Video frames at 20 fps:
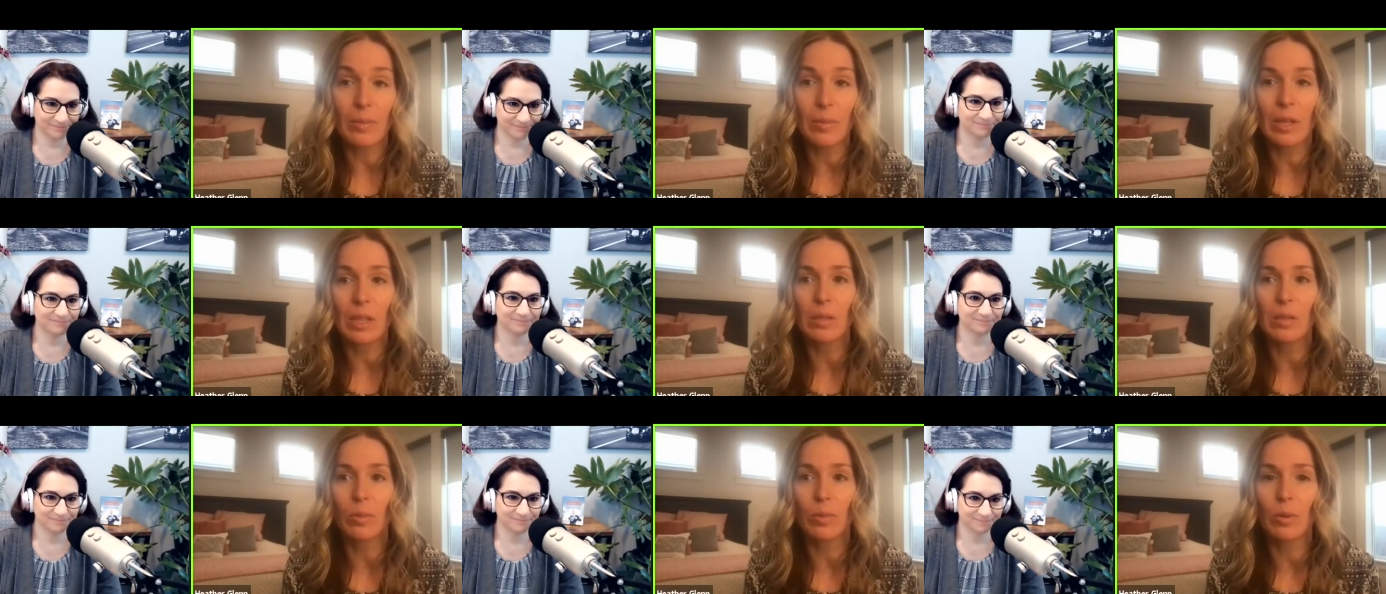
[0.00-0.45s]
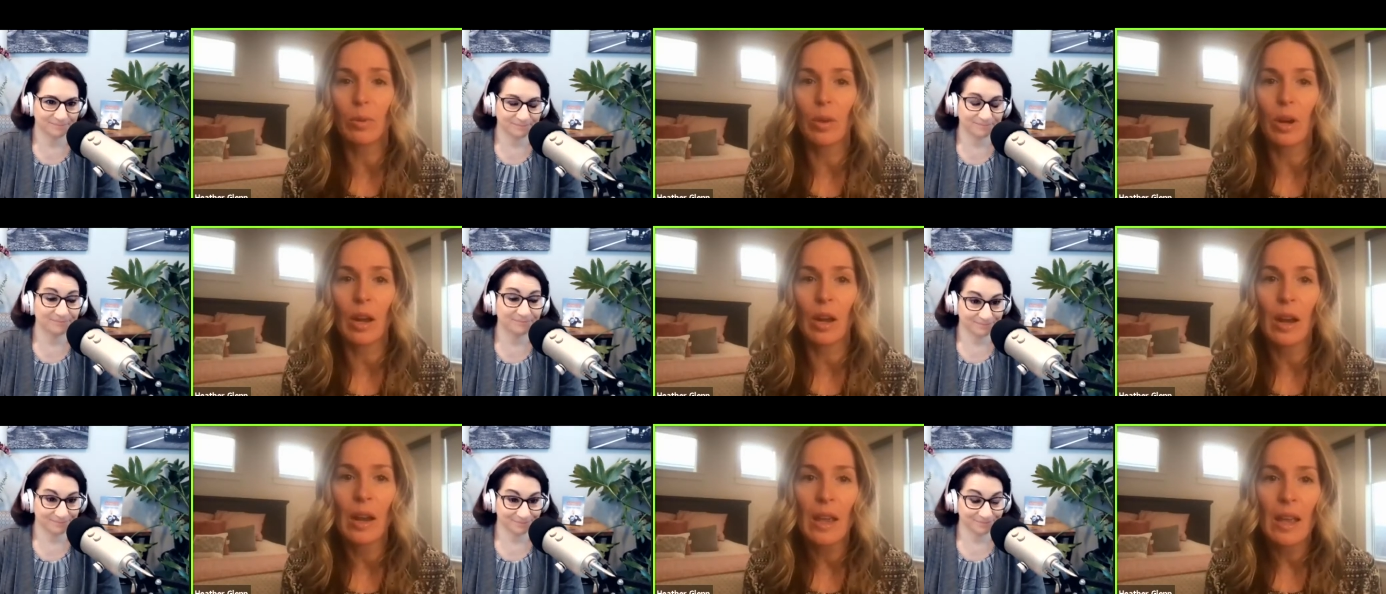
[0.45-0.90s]

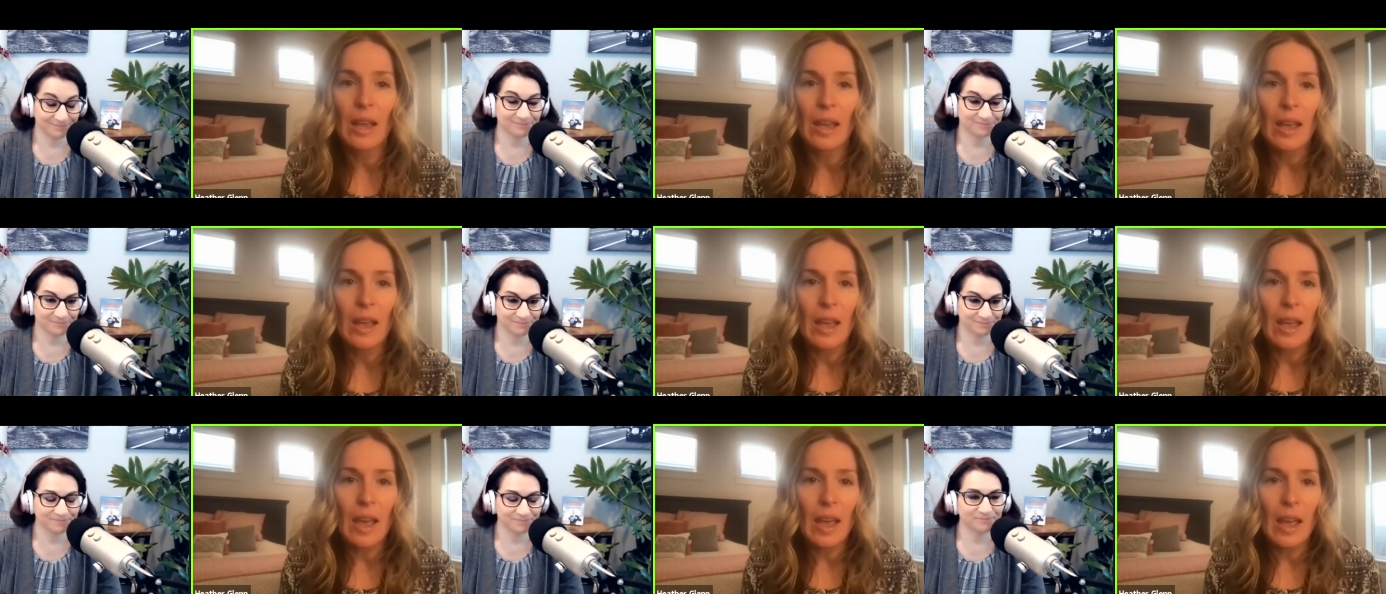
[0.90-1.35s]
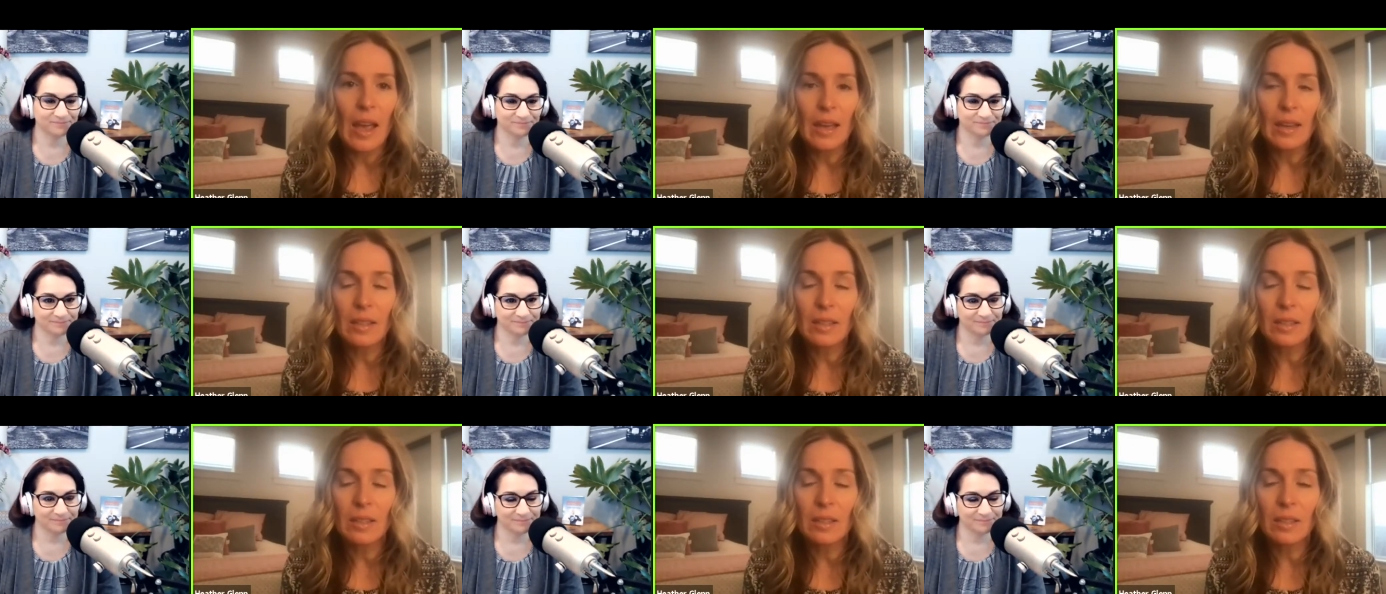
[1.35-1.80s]
Speaker 1: explore.
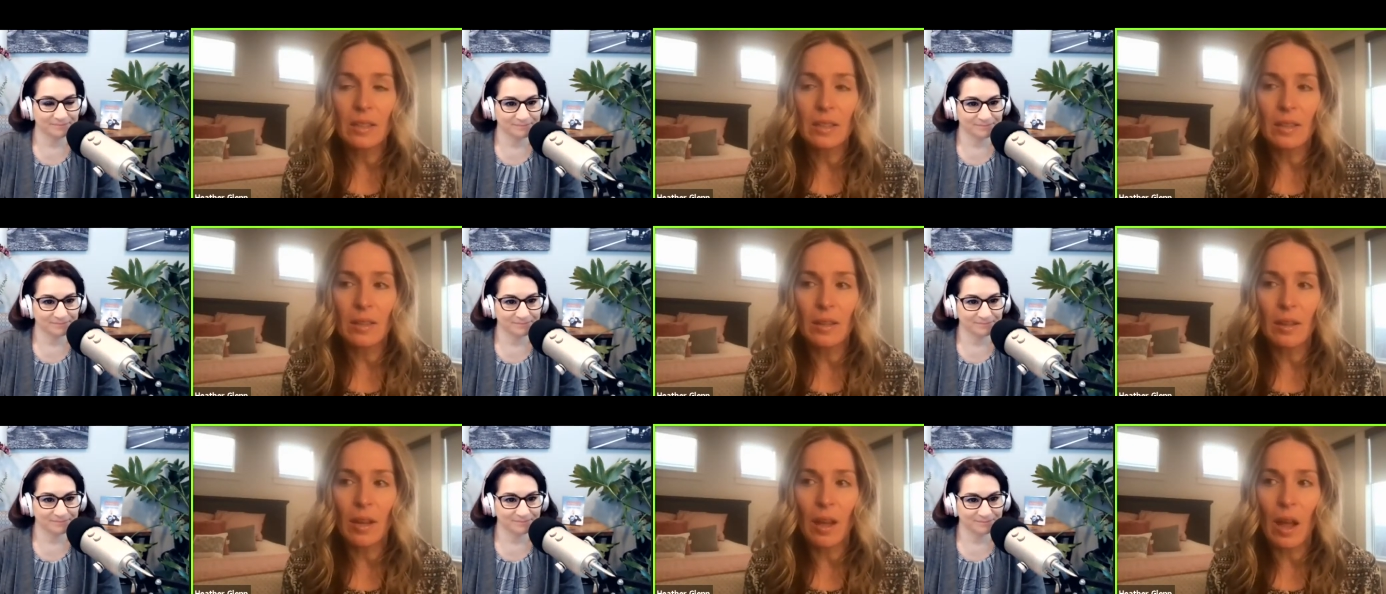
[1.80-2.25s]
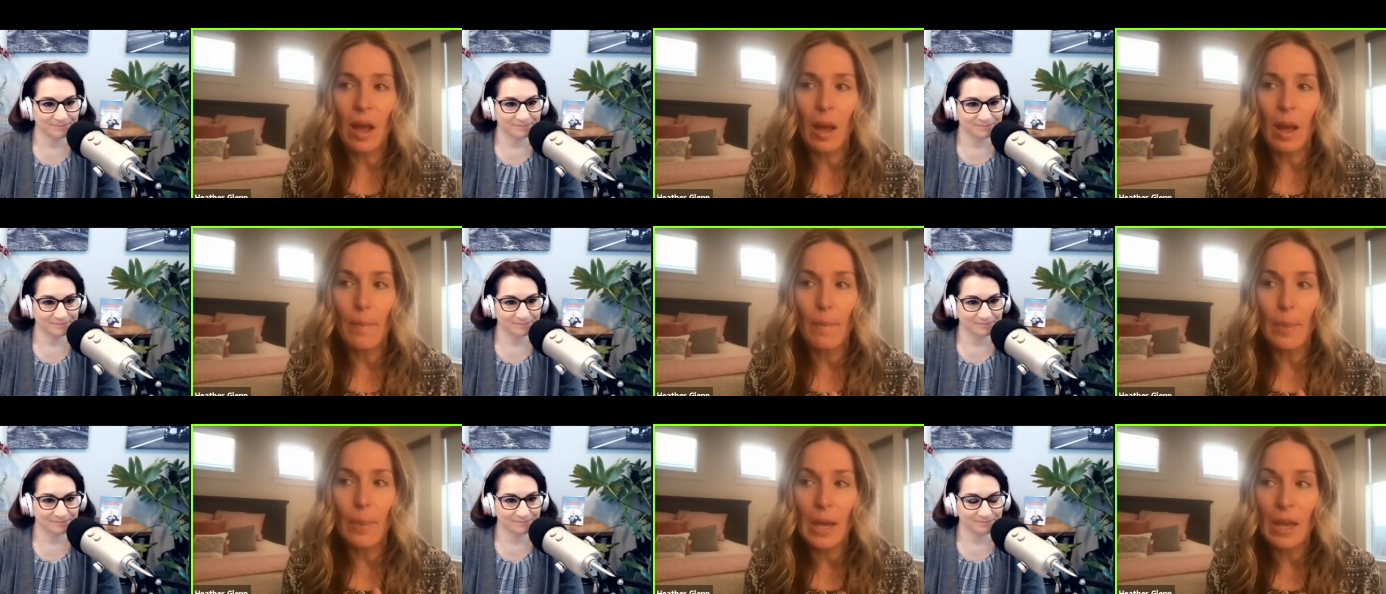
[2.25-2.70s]
And a
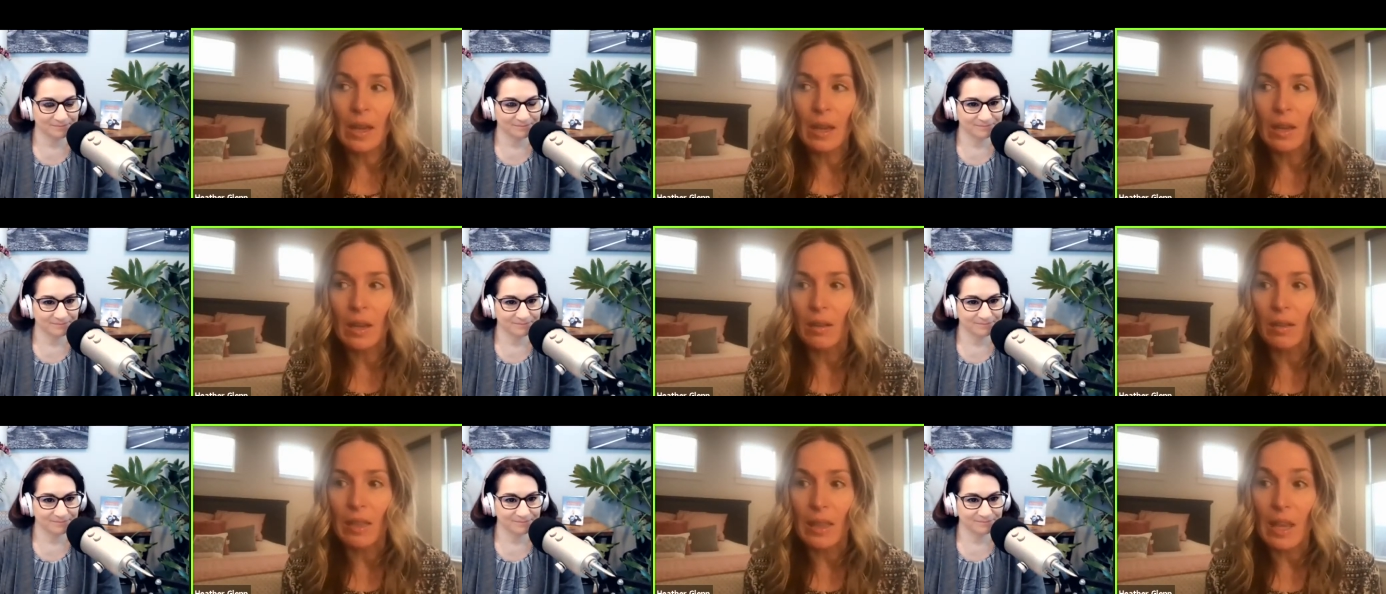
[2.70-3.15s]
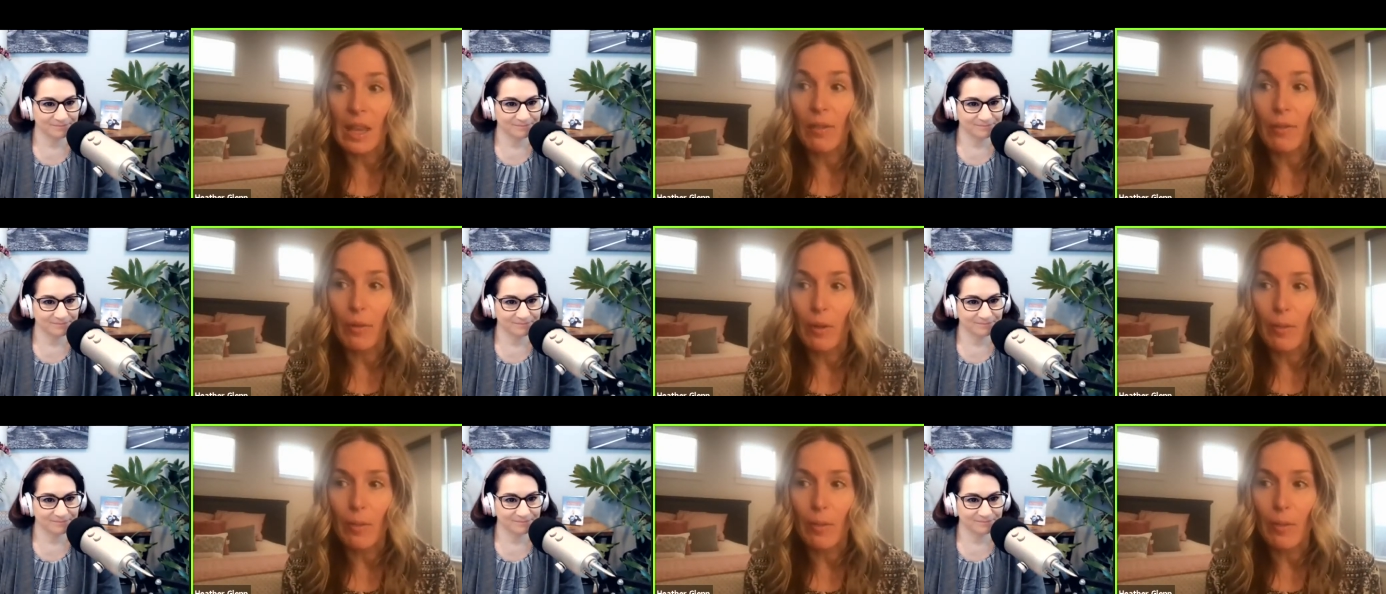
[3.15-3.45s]
big thing for